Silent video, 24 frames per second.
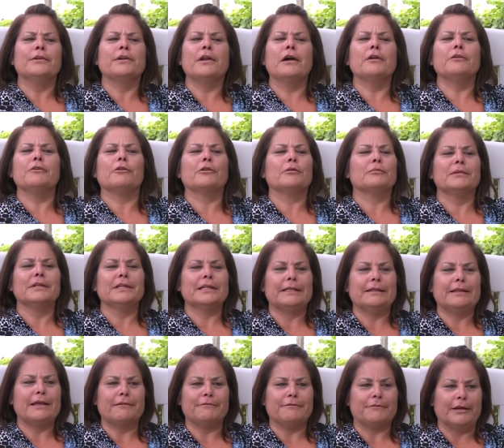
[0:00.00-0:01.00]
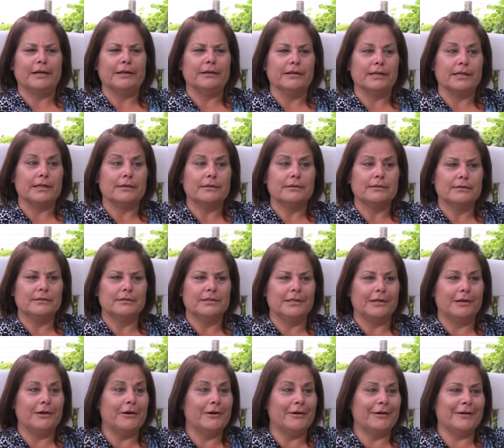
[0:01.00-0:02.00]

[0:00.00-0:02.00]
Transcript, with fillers: not normally that friendly, you know.